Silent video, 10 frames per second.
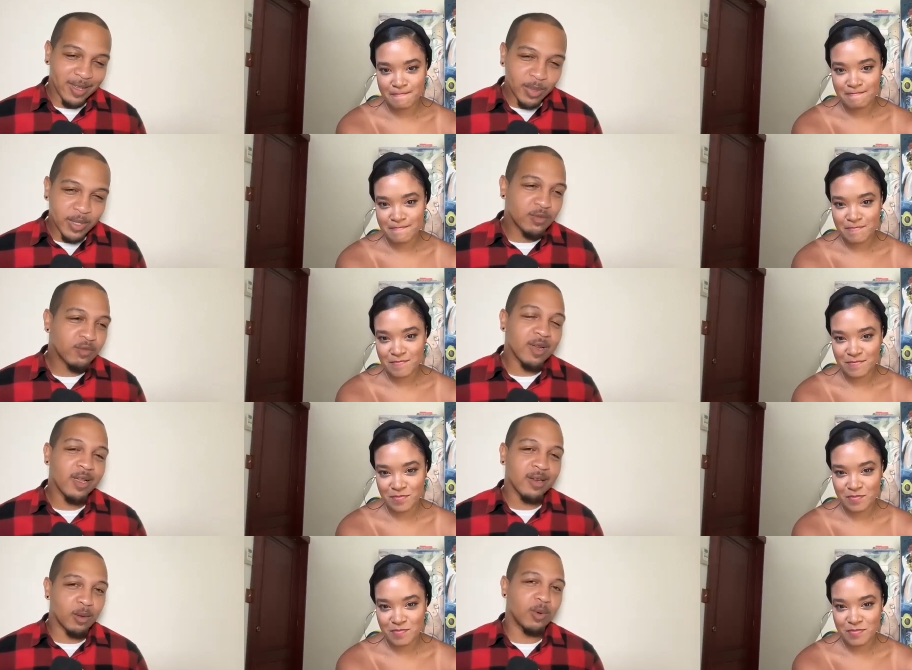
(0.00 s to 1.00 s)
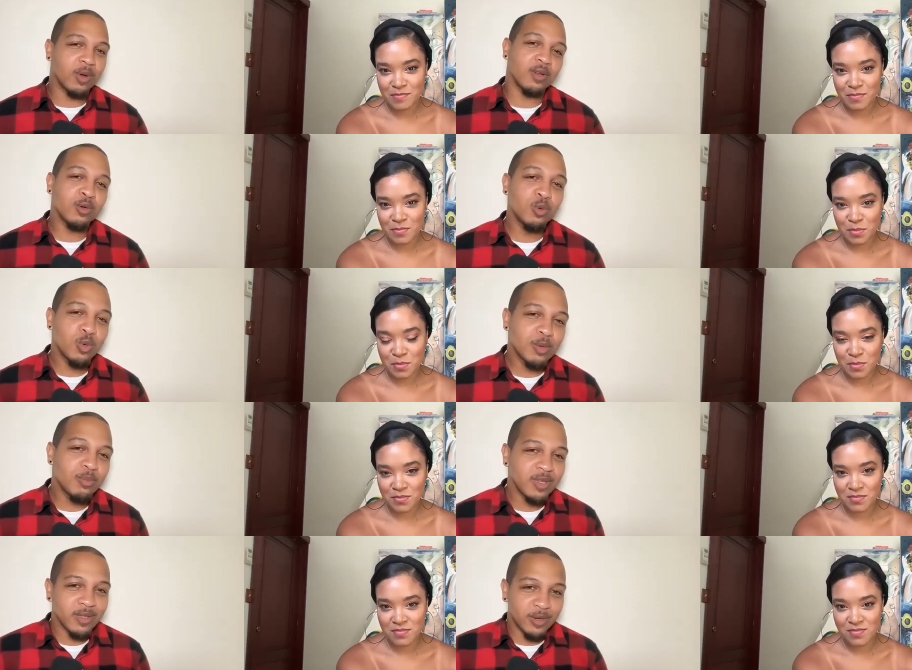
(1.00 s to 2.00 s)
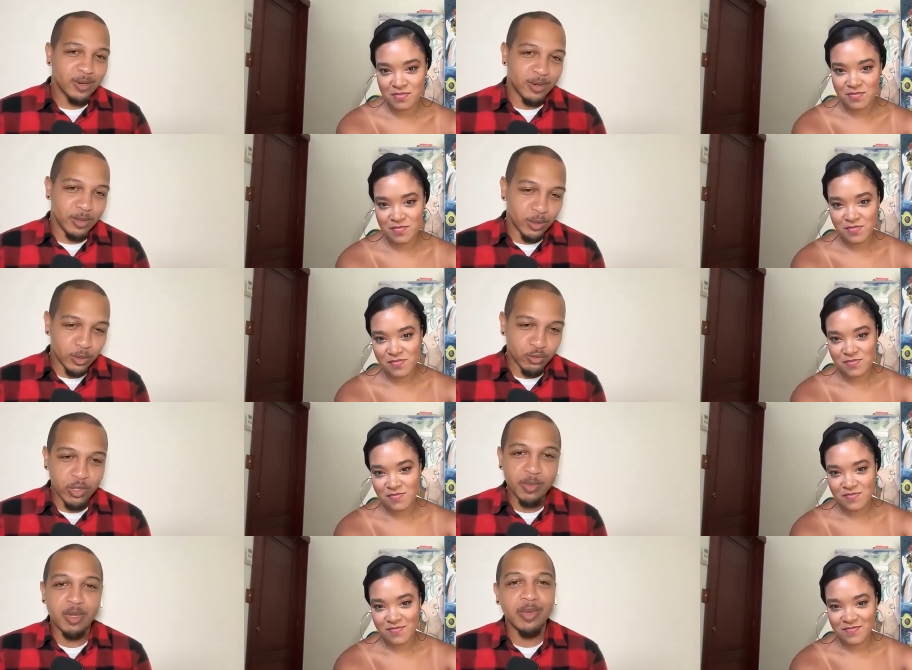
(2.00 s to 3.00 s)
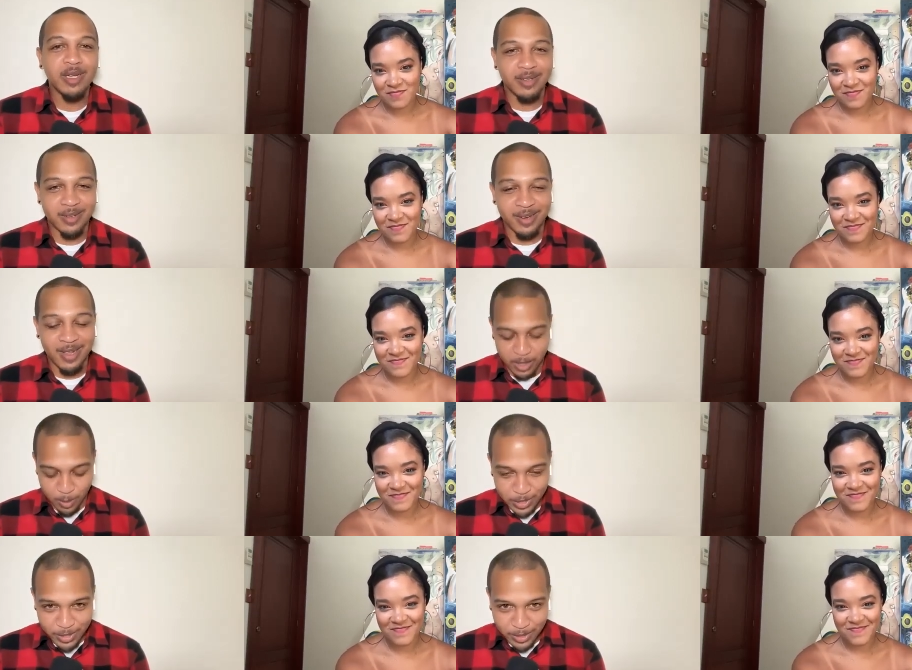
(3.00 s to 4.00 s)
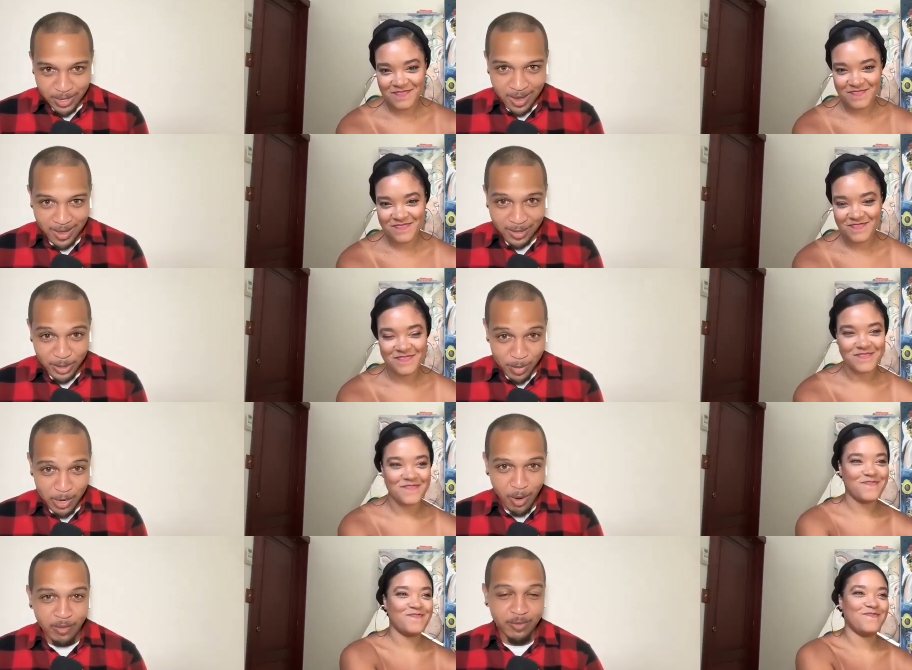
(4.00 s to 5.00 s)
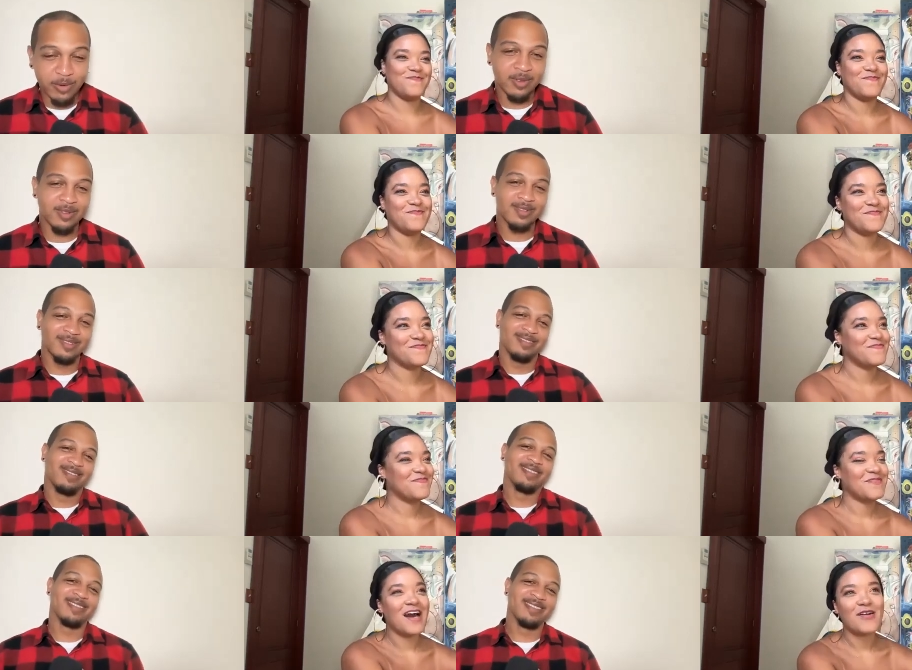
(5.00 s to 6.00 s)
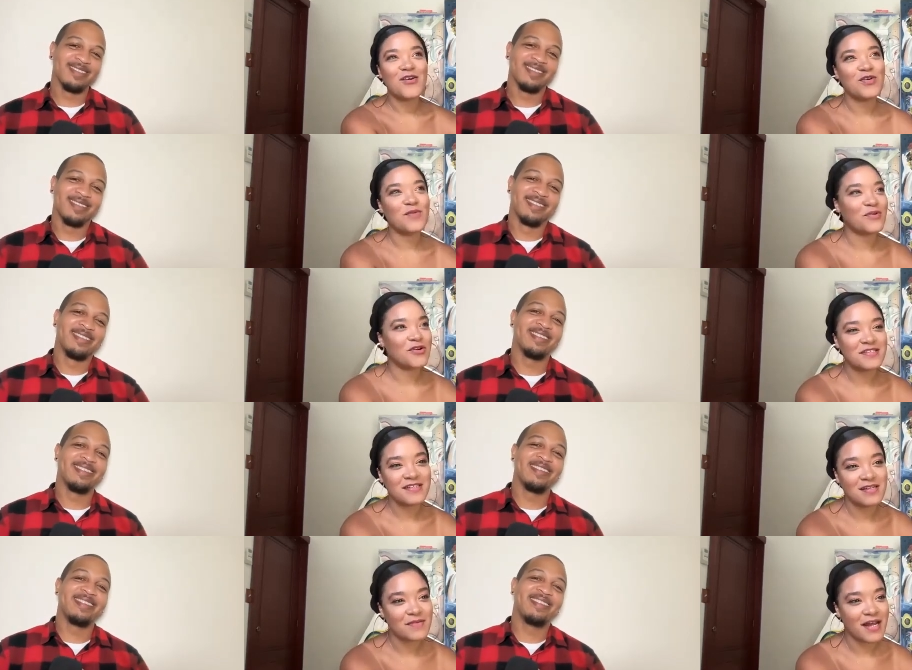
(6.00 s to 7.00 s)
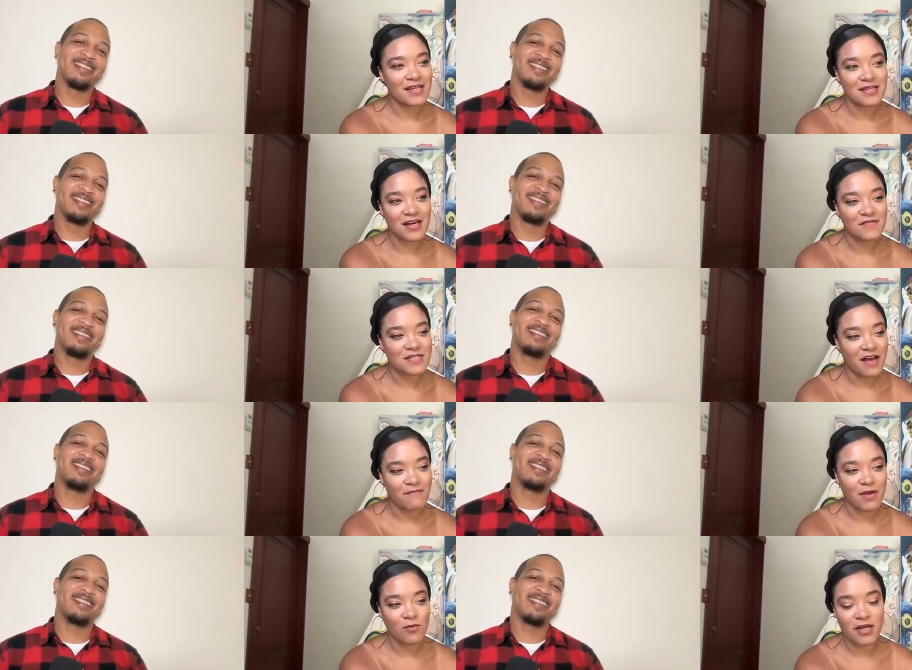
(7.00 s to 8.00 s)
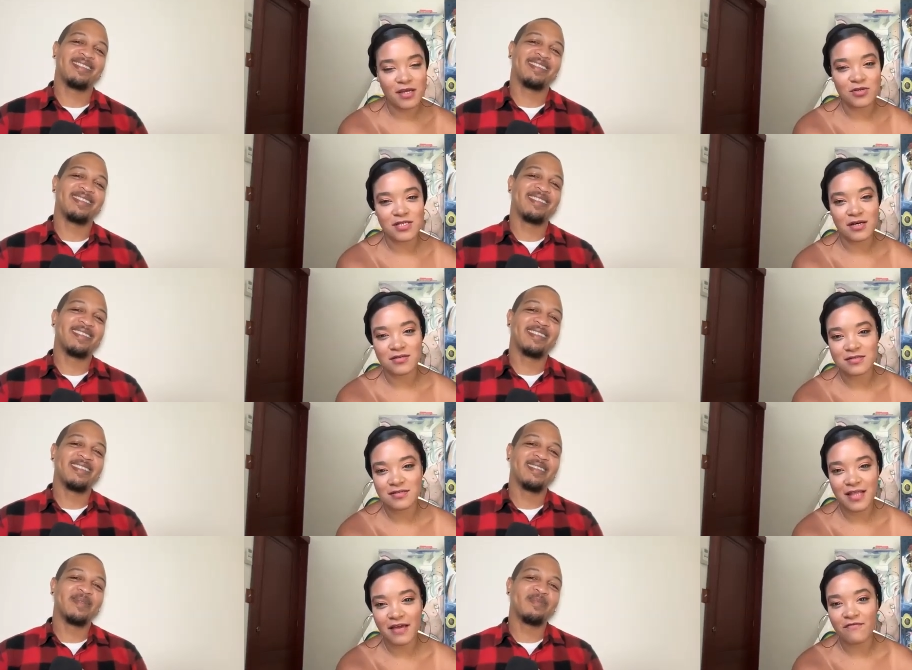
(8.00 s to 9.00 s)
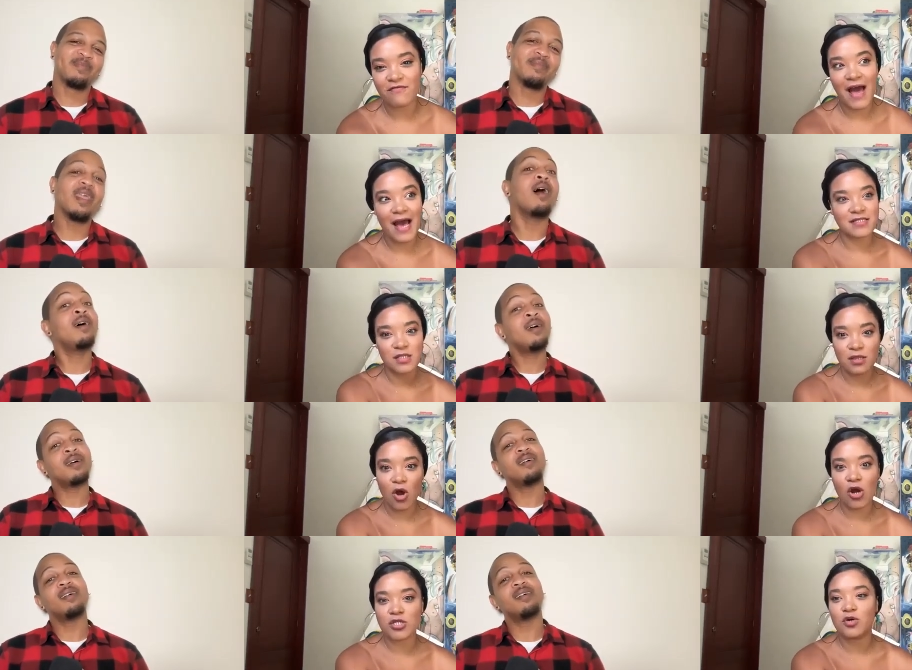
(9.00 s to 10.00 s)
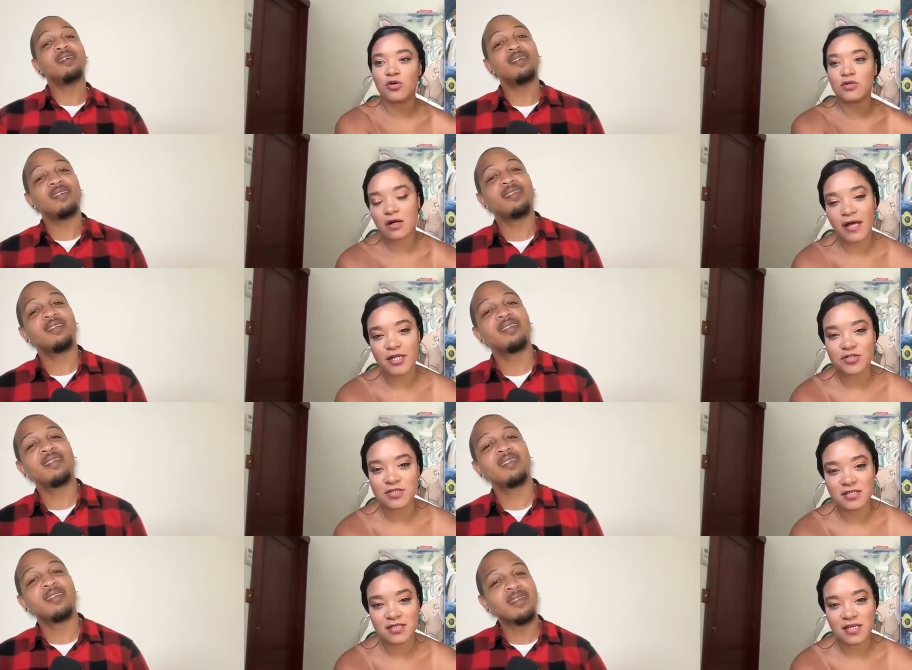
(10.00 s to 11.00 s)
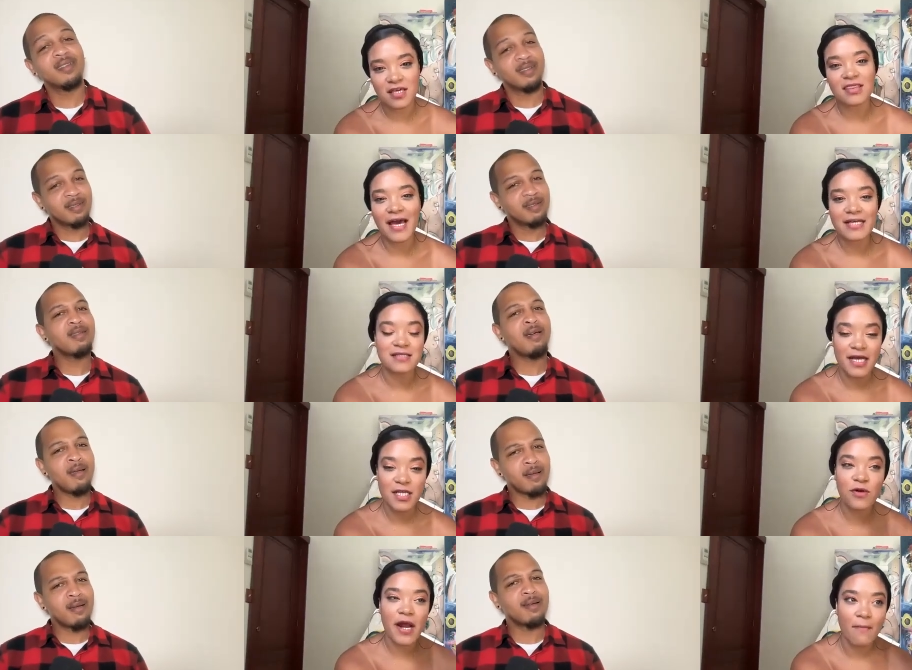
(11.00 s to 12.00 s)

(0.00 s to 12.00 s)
Speaker 1: piece for anyone, who would be your your dream commission commission uh, to make art for?
Speaker 2: I don't know a person, but i love to have my work in hotels, like vast, ah. large hotel entrances. I think that's yeah. that's what